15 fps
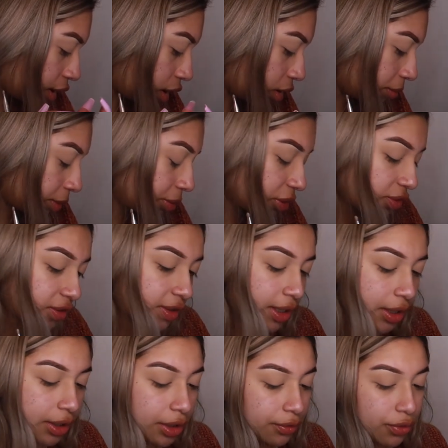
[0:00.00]
I remember
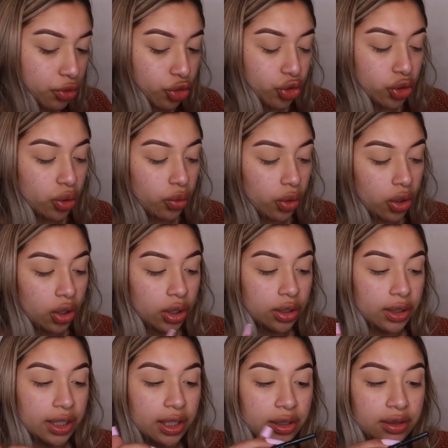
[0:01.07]
standing there for so long,
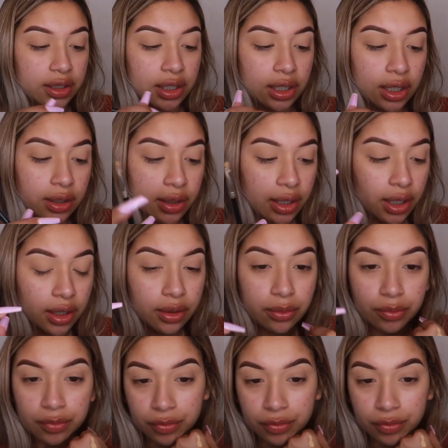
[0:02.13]
like thinking like,